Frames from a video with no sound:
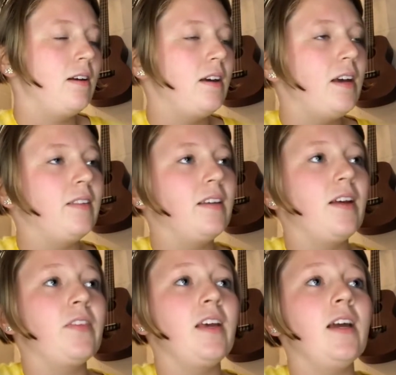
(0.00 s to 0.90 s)
And then
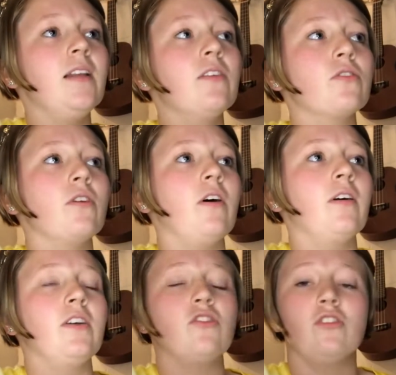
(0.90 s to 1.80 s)
at the end of the
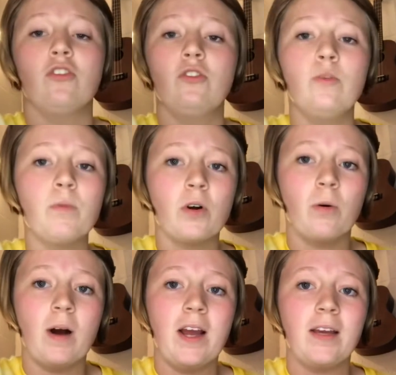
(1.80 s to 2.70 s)
song, it's just super
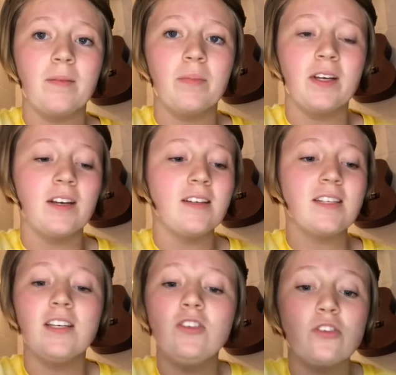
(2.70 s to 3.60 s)
quiet because
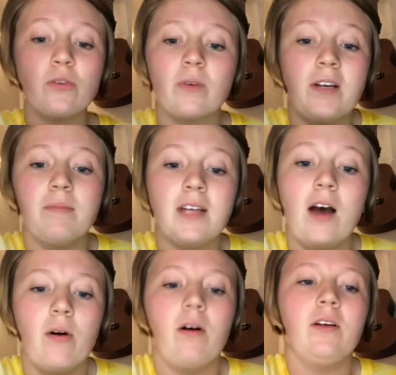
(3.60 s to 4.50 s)
he screamed
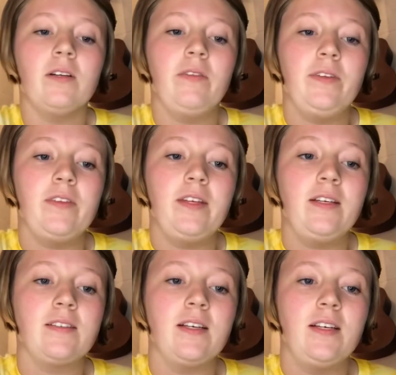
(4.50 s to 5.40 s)
out all of the
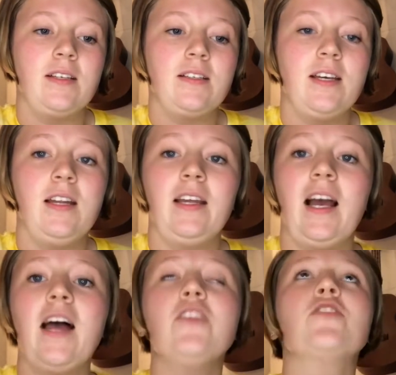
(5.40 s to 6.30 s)
things that he said.
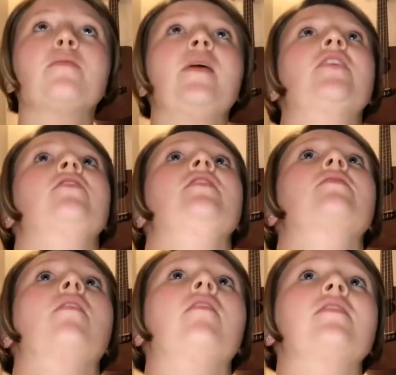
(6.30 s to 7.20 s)
I just imagine he's on his